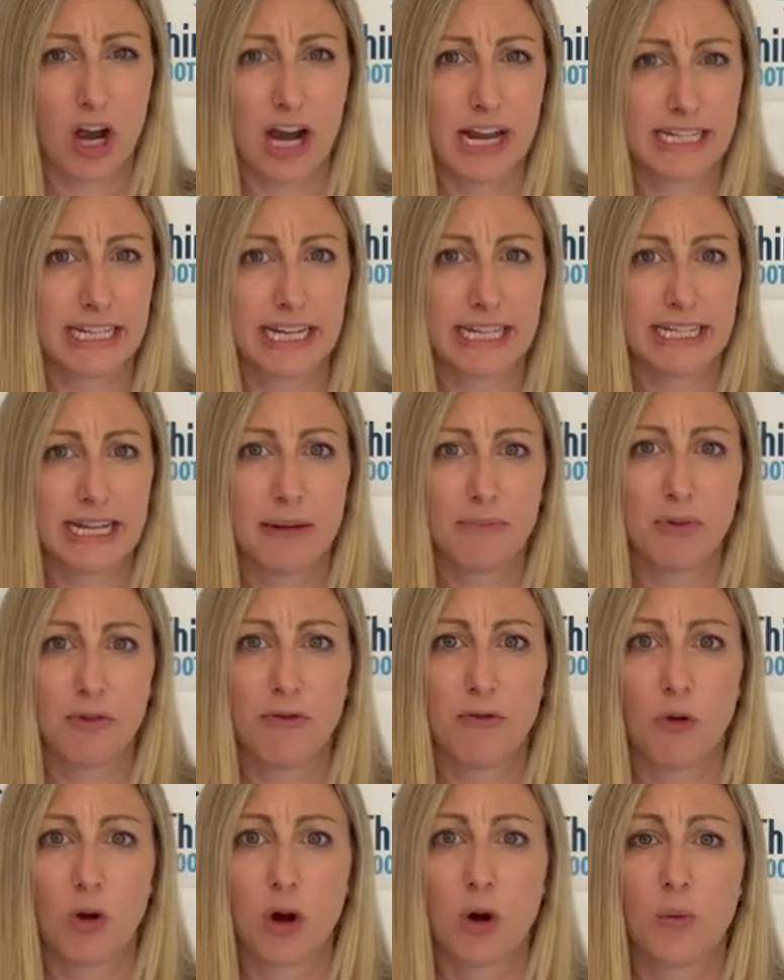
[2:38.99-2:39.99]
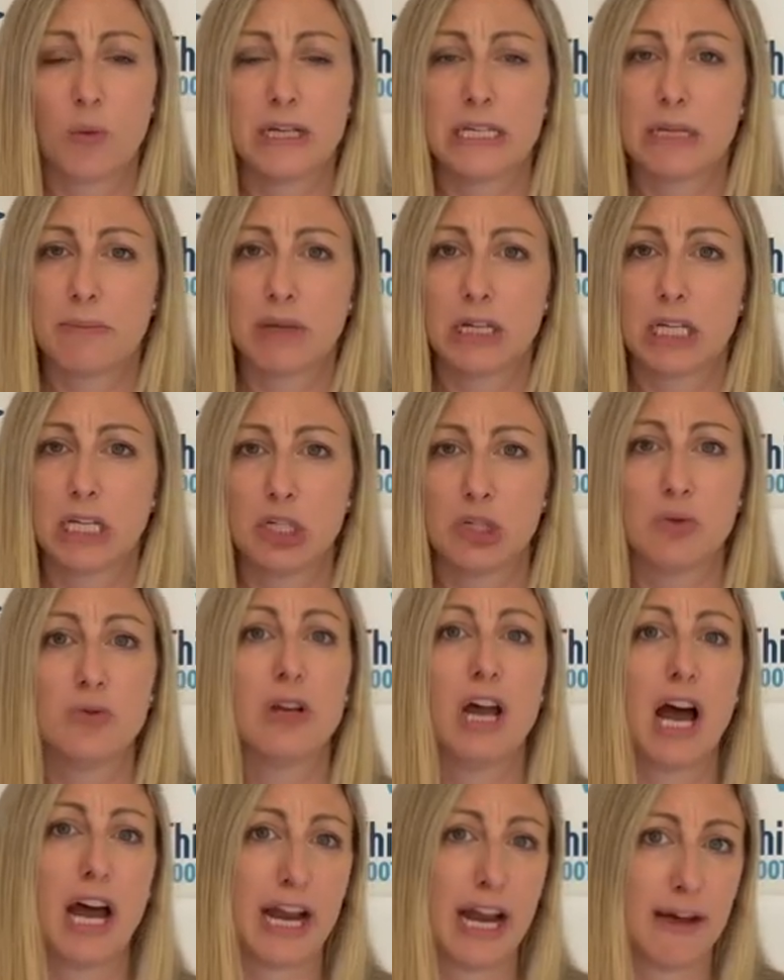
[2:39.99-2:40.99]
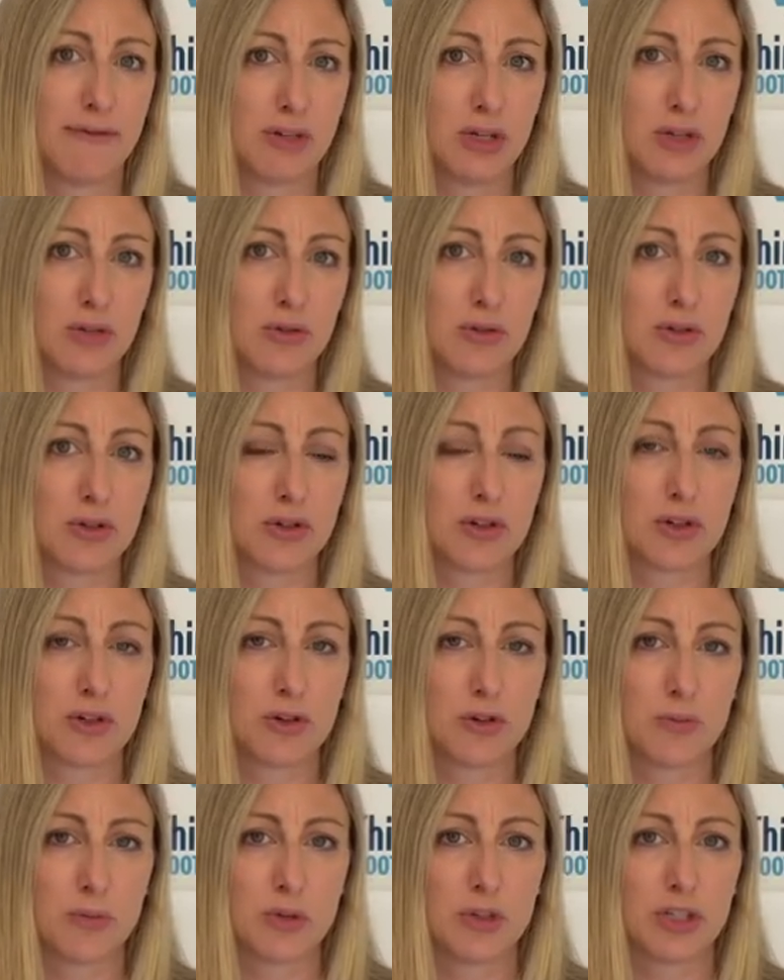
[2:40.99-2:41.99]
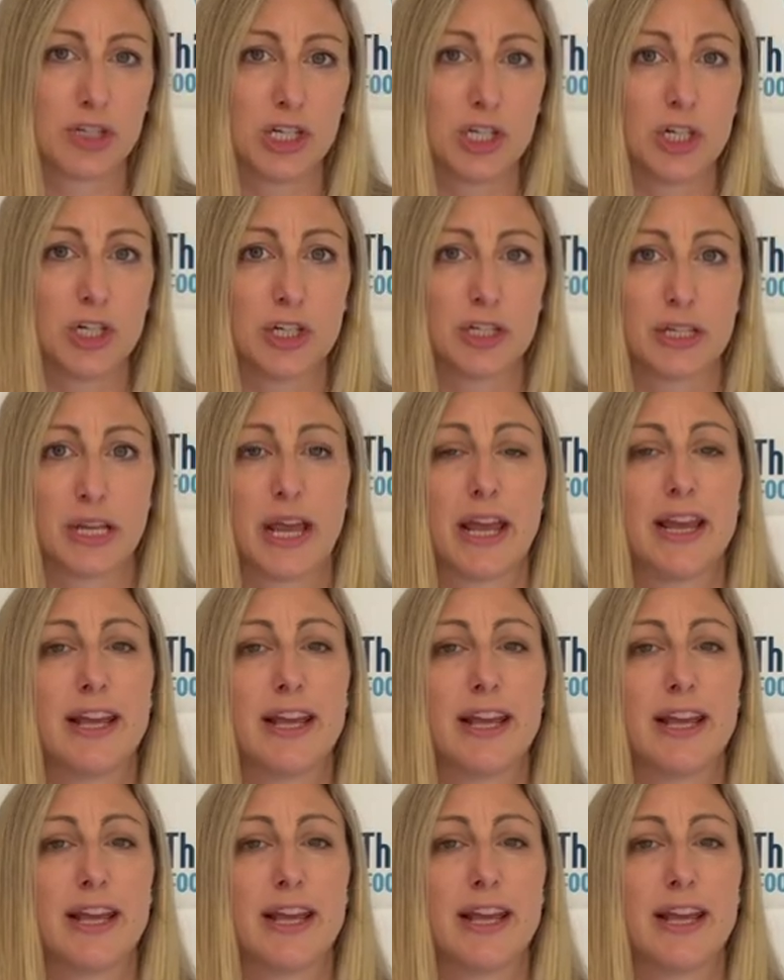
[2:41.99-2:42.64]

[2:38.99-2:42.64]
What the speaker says: As I said before, we typically do not have to use surgical procedures